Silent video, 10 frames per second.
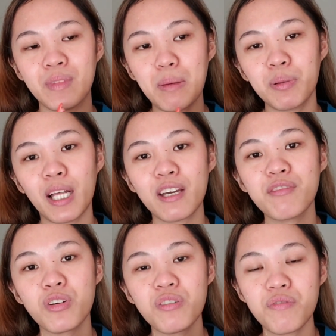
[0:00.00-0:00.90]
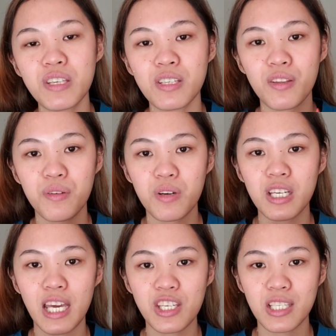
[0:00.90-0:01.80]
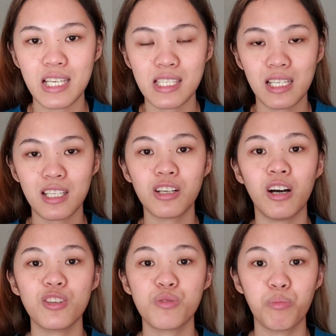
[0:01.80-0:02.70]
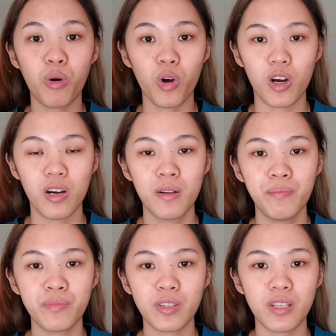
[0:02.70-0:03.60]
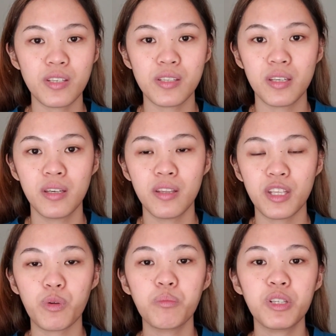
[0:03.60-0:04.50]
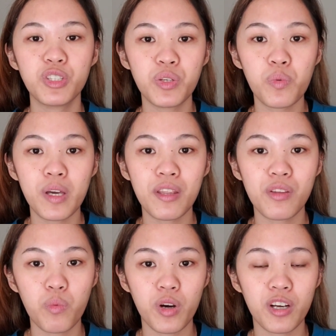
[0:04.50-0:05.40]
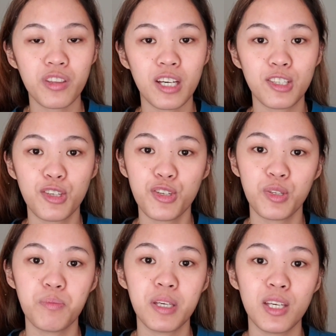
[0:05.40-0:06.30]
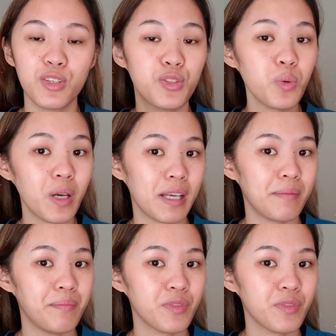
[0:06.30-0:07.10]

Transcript: applying for a visa through an agent is that it costs more, because they will be doing the work that you should be doing.